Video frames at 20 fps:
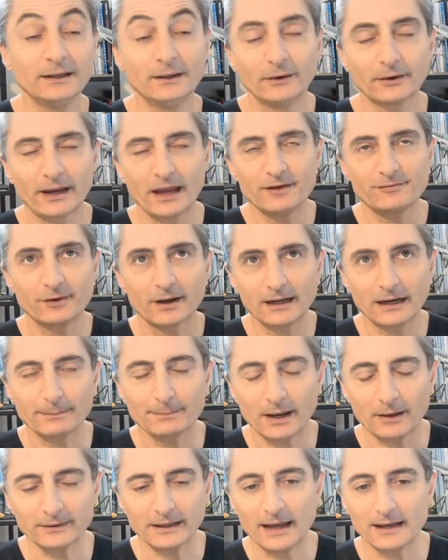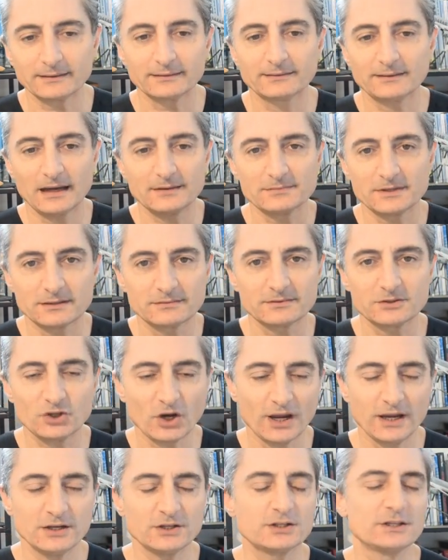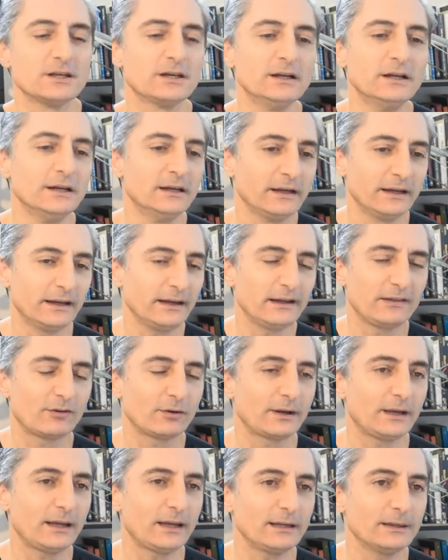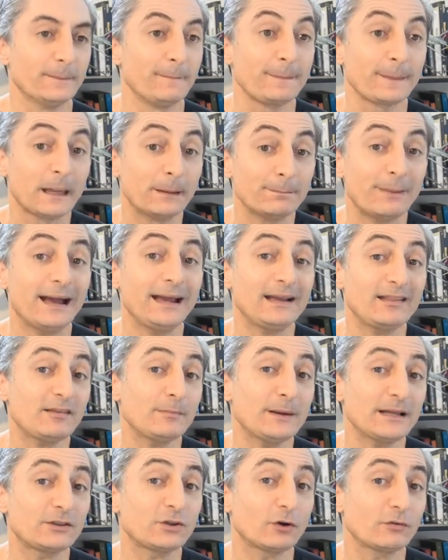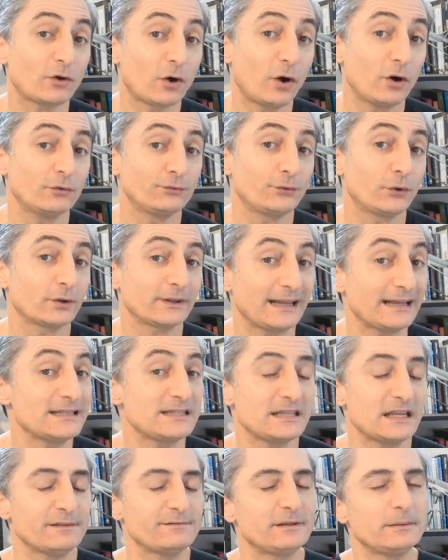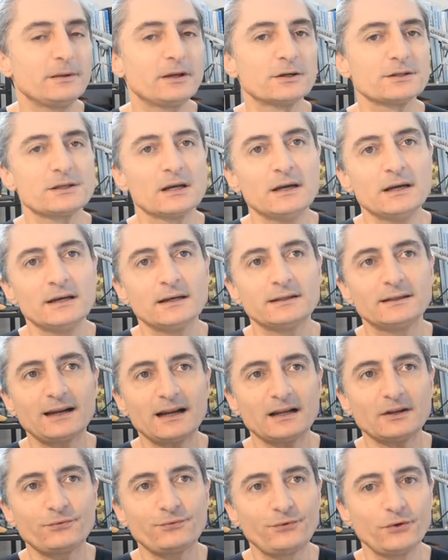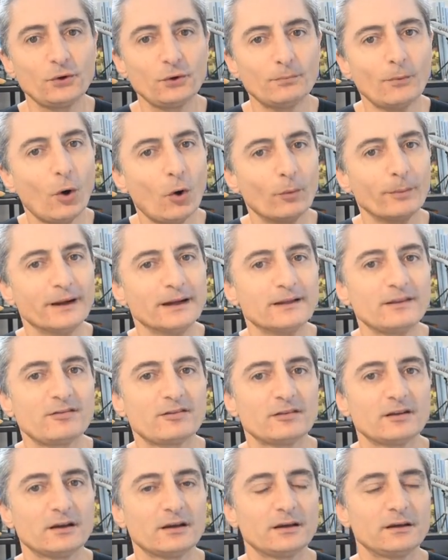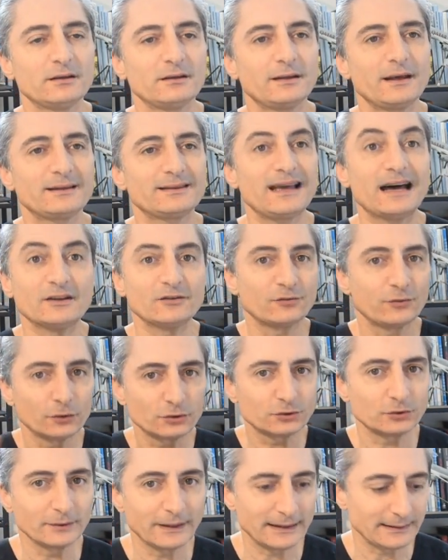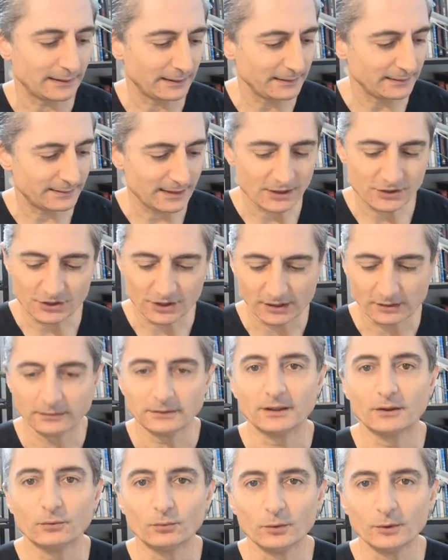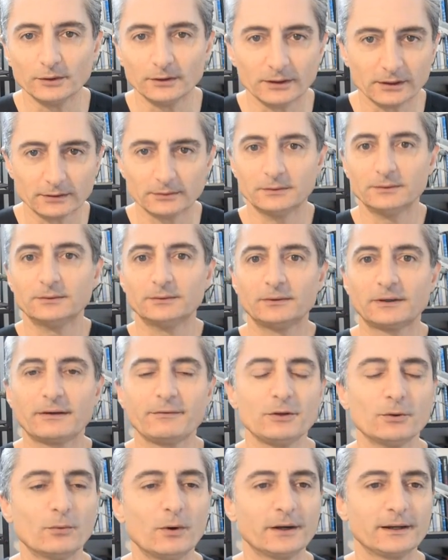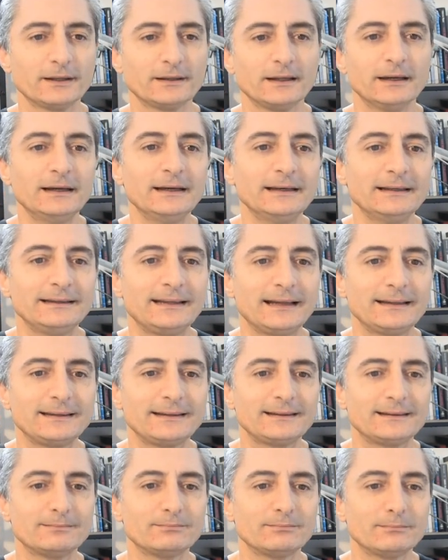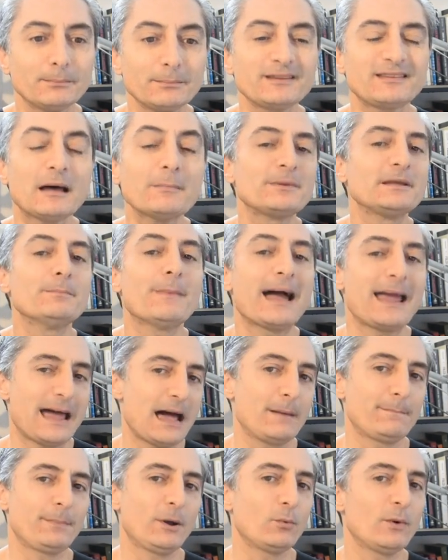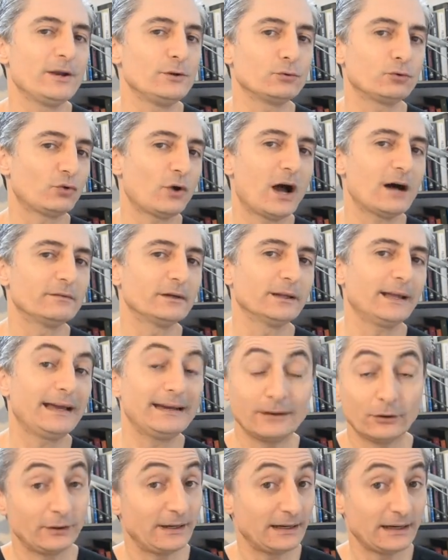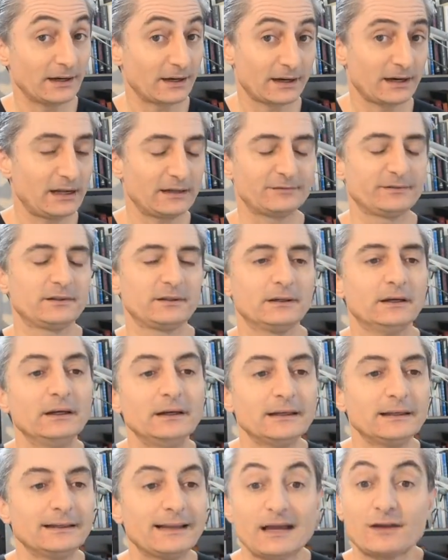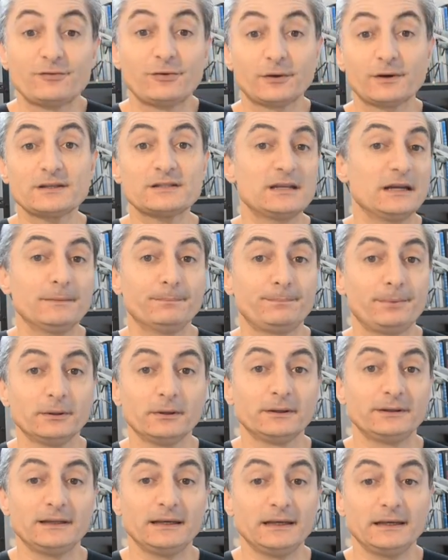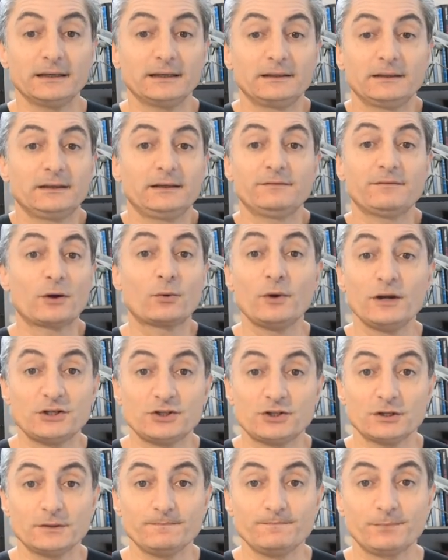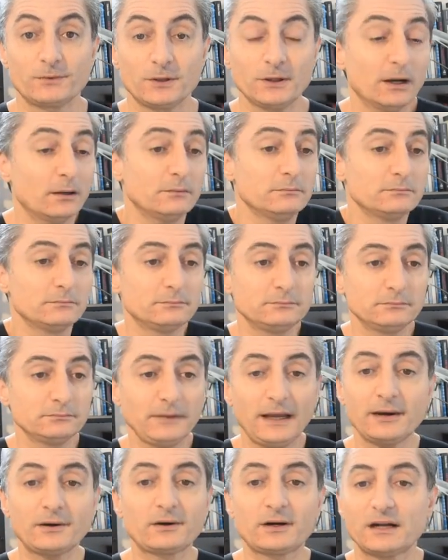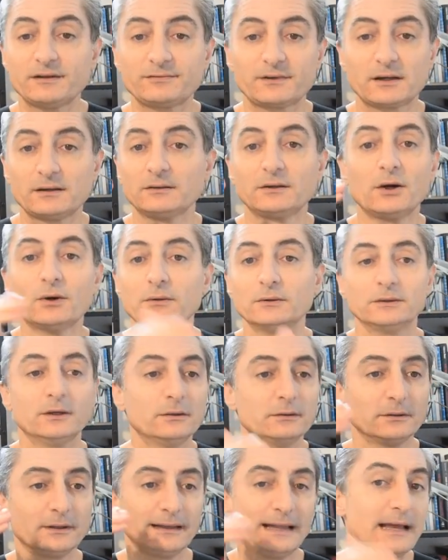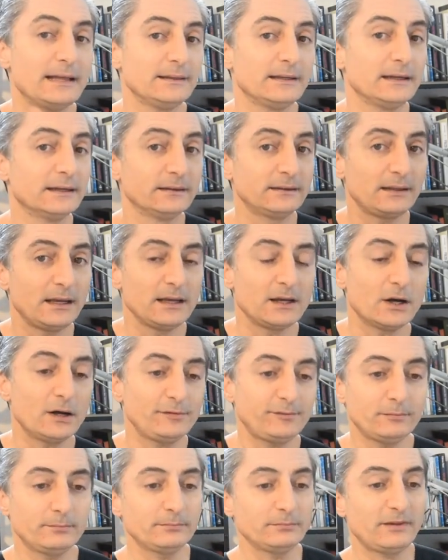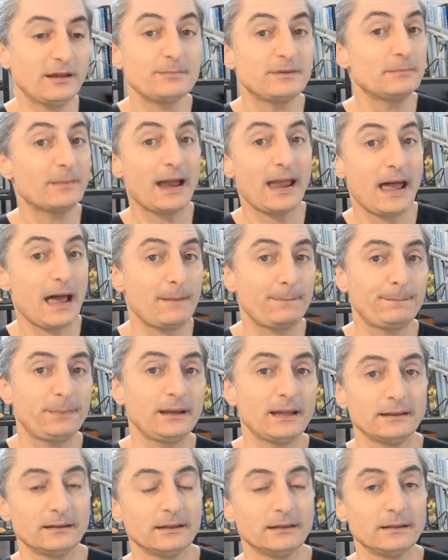Forget about that. Times have changed. It's okay. But it's a matter of comfort and safety, because there are a few moments that, unfortunately, touching, you know, wood or whatever you wanted, that something might happen when you travel on an aircraft. Like, for example, the evacuation. You know, aircraft go on landing and takeoff. Something might happen.